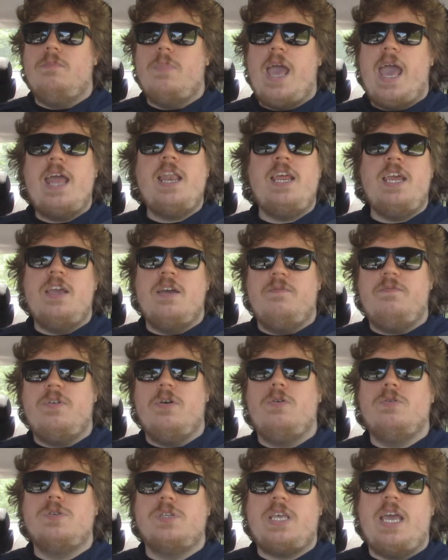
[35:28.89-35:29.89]
Any of
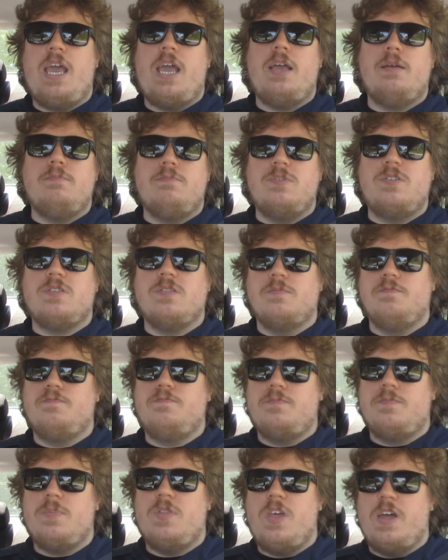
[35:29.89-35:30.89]
those games
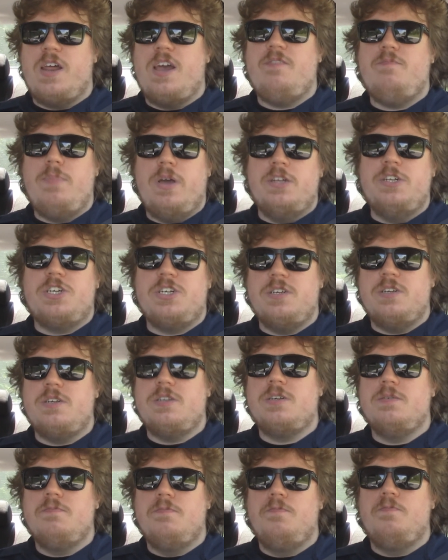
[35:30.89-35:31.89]
that I've
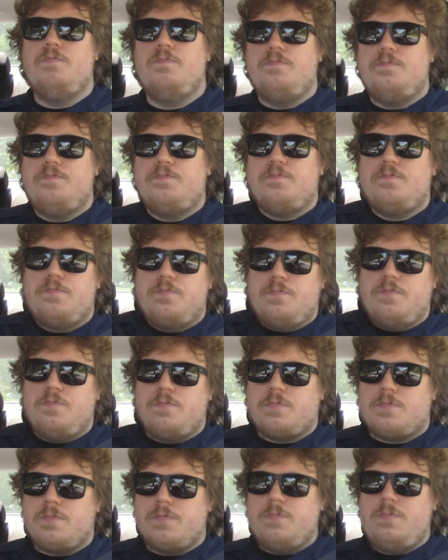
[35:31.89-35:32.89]
mentioned,
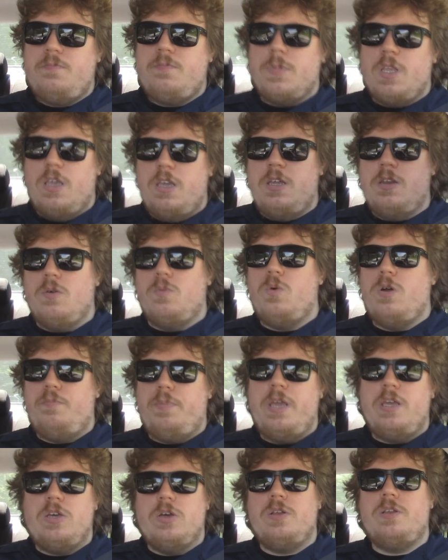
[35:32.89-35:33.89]
would
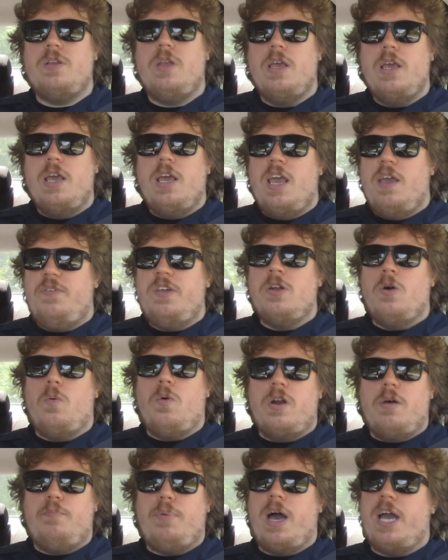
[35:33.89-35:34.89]
be good. If you don't
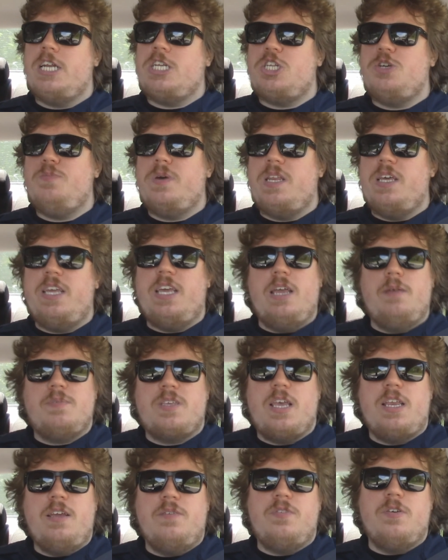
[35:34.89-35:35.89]
want to buy too many
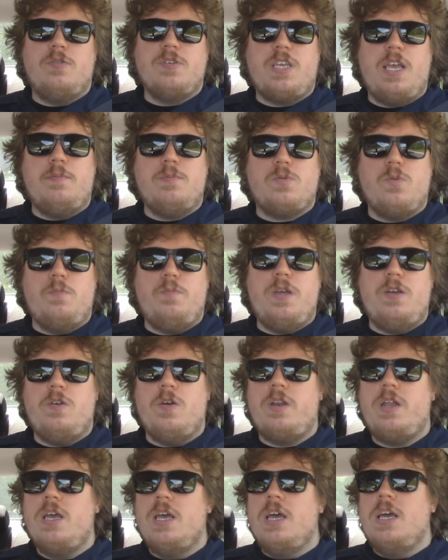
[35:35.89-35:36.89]
games, any of those games would be
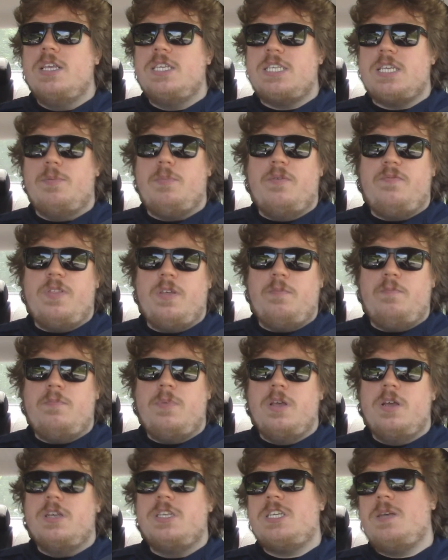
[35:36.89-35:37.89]
good. Some of
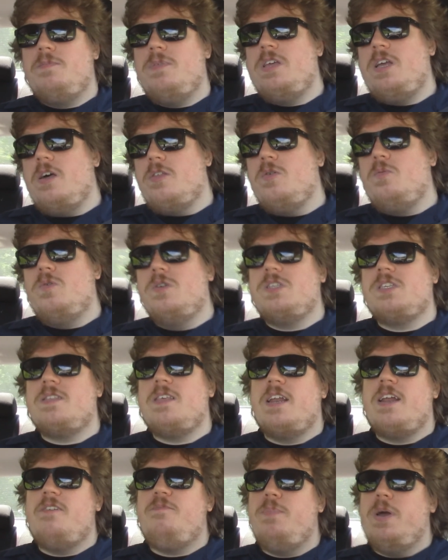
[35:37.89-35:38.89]
the other ones
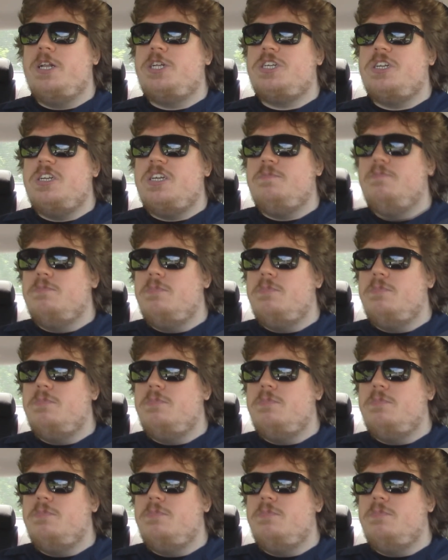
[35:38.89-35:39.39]
that I've mentioned